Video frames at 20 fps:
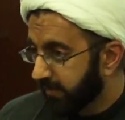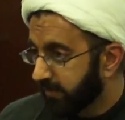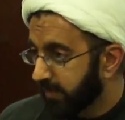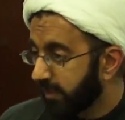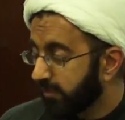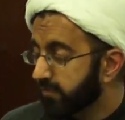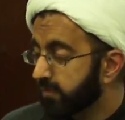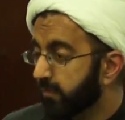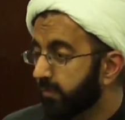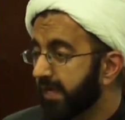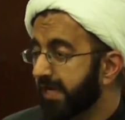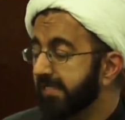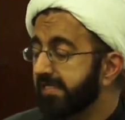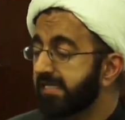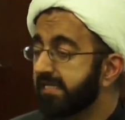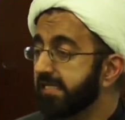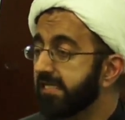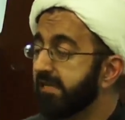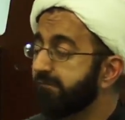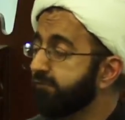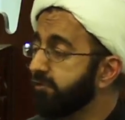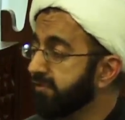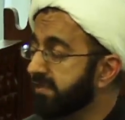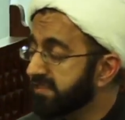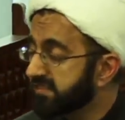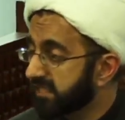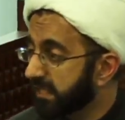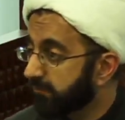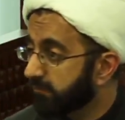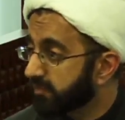Now, when I give you
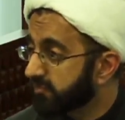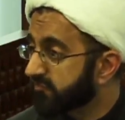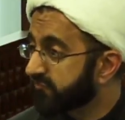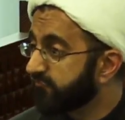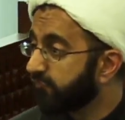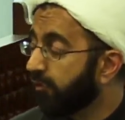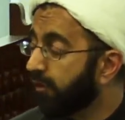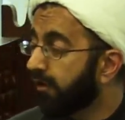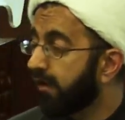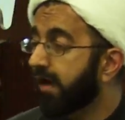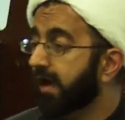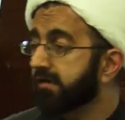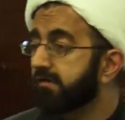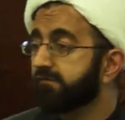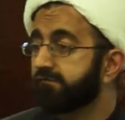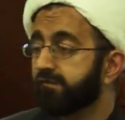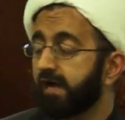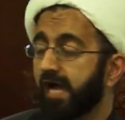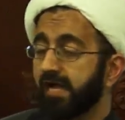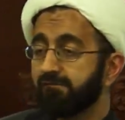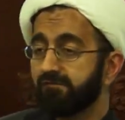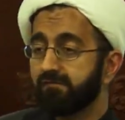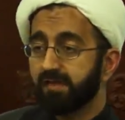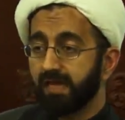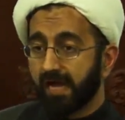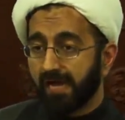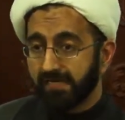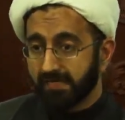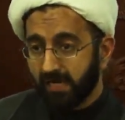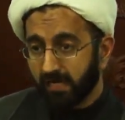these numbers, 4 out of 5,
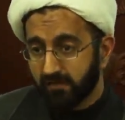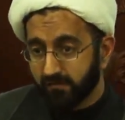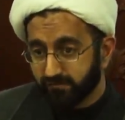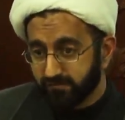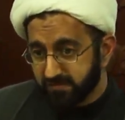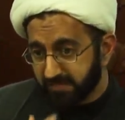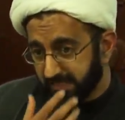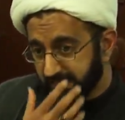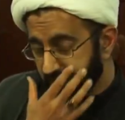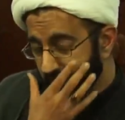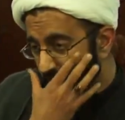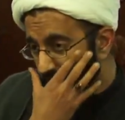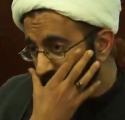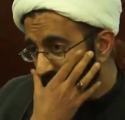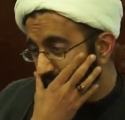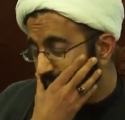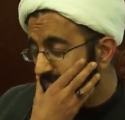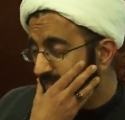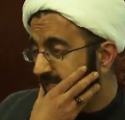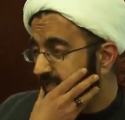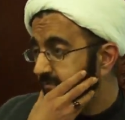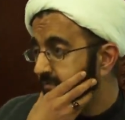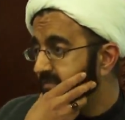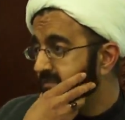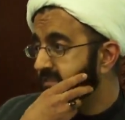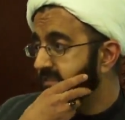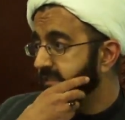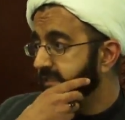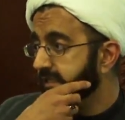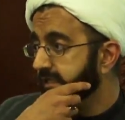9 out of 10,
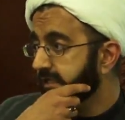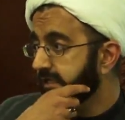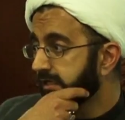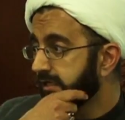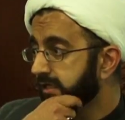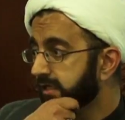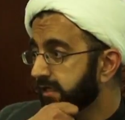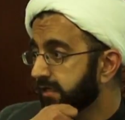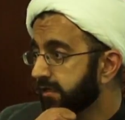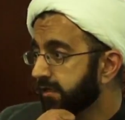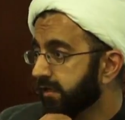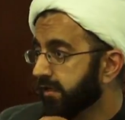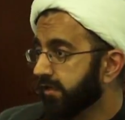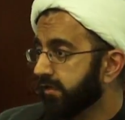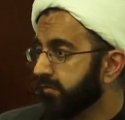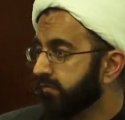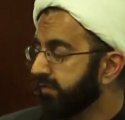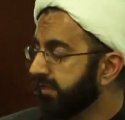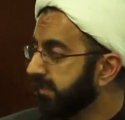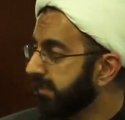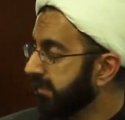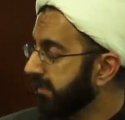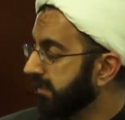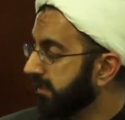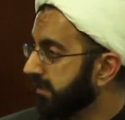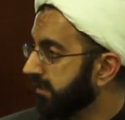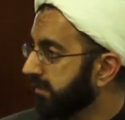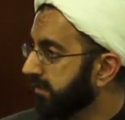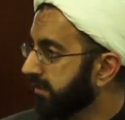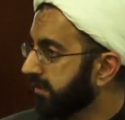sometimes we
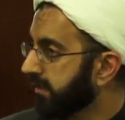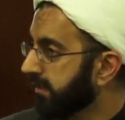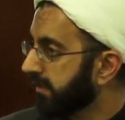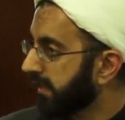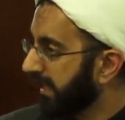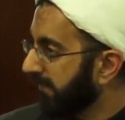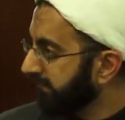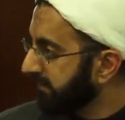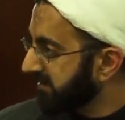have